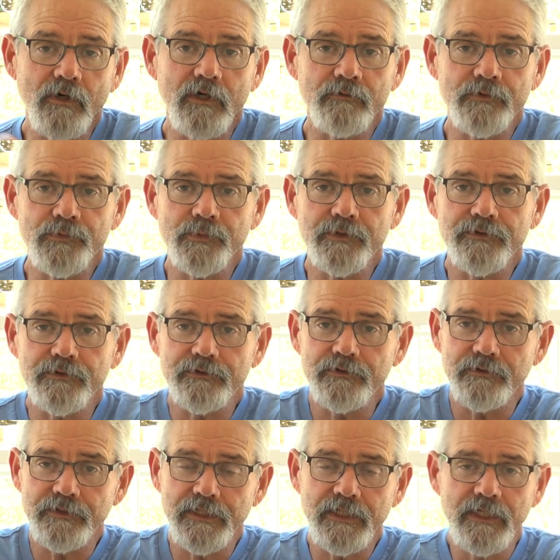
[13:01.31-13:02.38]
on with what they're
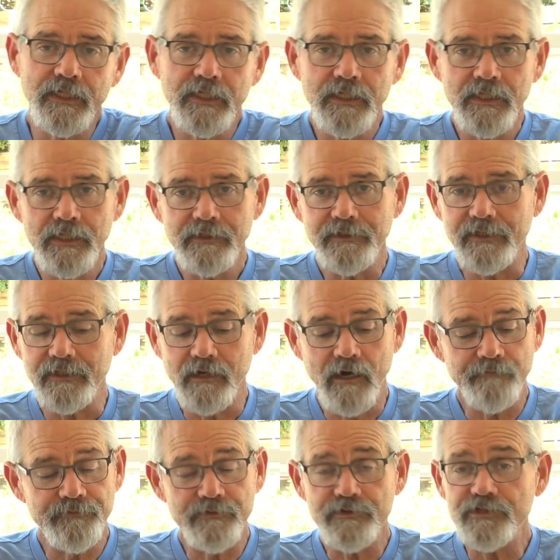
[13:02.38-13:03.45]
doing. They
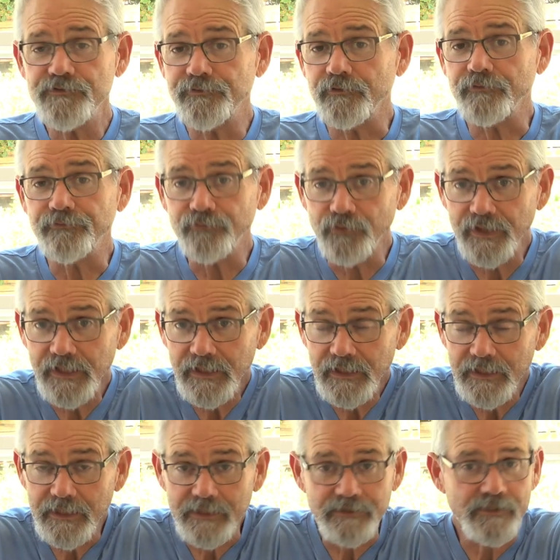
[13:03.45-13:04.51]
offer this for
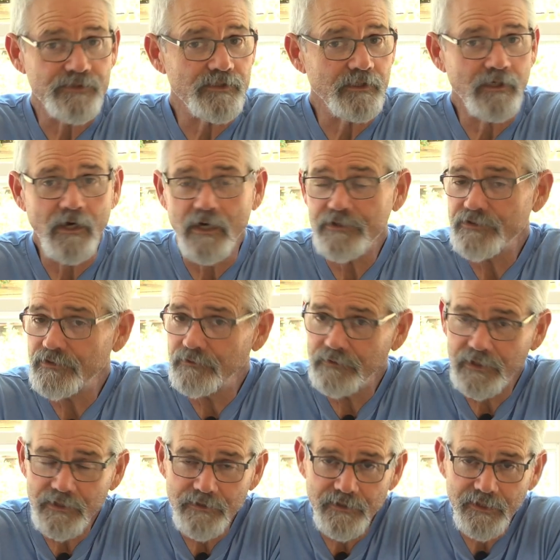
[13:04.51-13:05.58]
free. It doesn't cost you
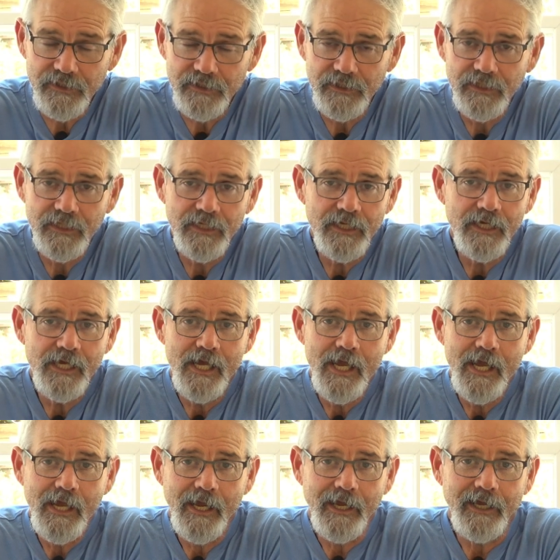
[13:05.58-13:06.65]
anything.
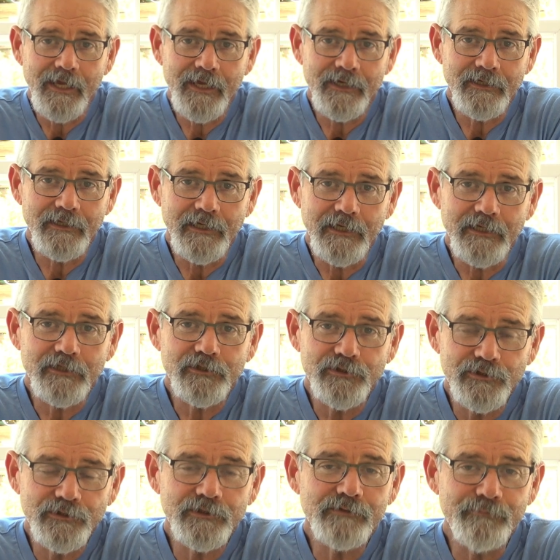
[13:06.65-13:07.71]
And it
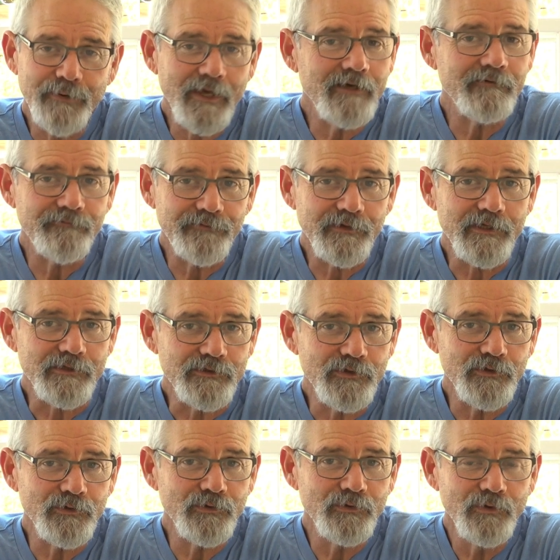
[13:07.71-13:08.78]
could benefit
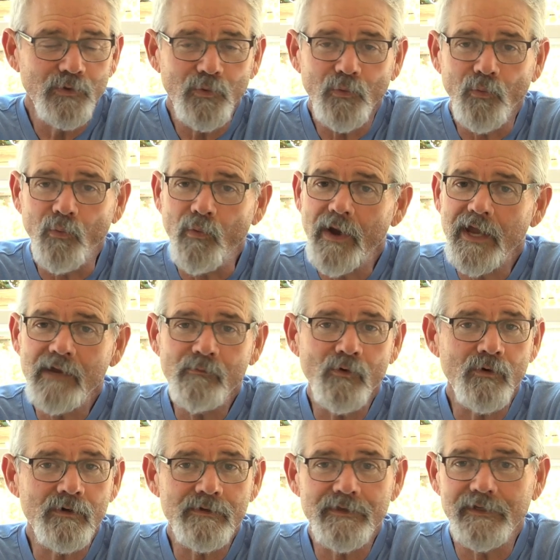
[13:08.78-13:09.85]
you way
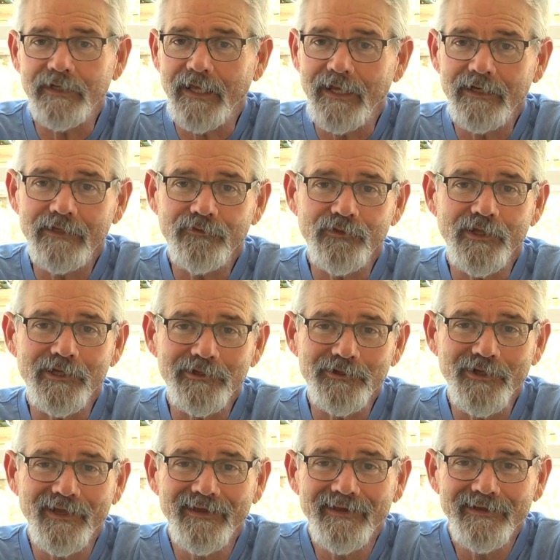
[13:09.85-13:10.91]
more than
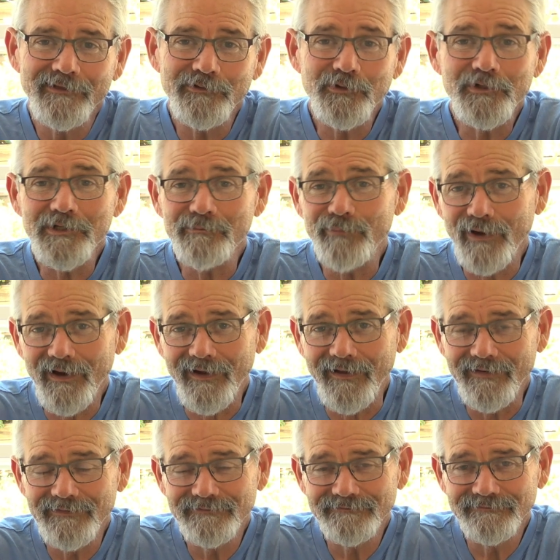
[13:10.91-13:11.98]
anything you can
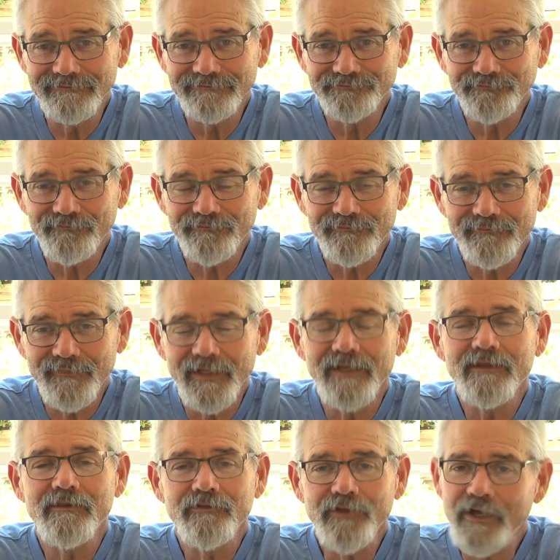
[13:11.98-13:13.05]
buy.
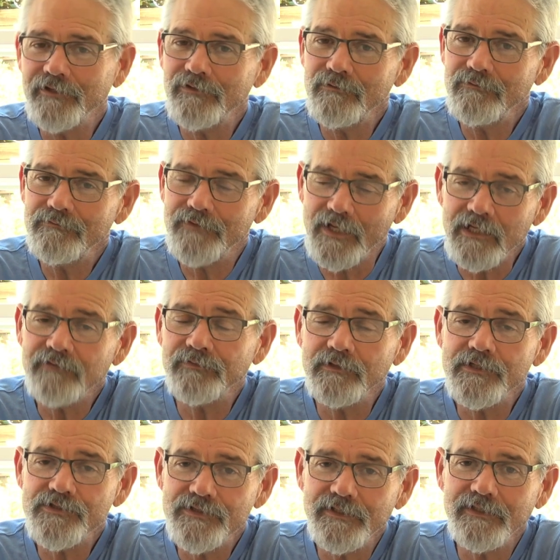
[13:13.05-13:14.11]
Thank you. Thank you for
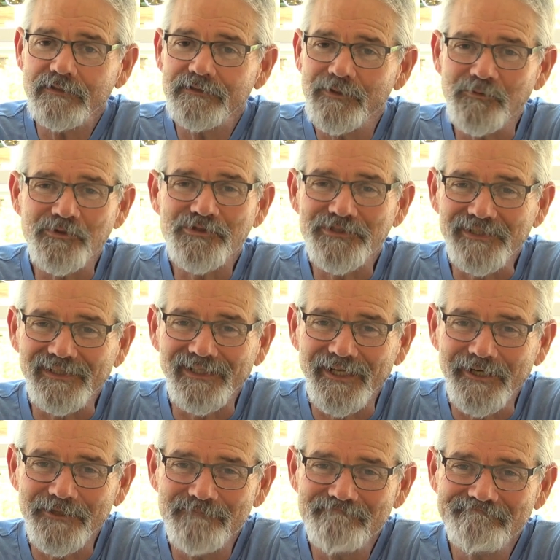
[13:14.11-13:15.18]
listening, and we'll see you
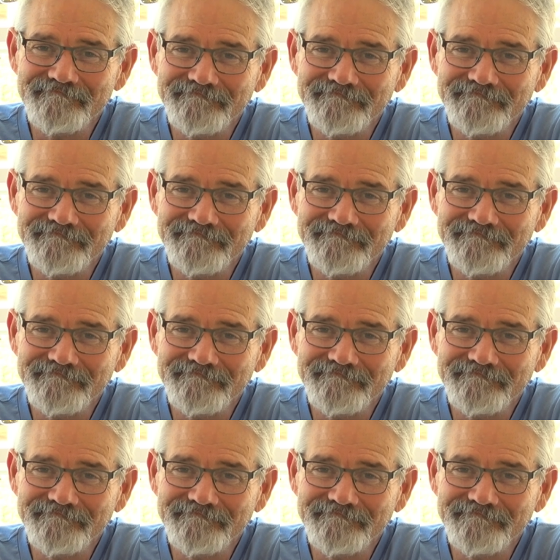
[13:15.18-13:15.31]
later.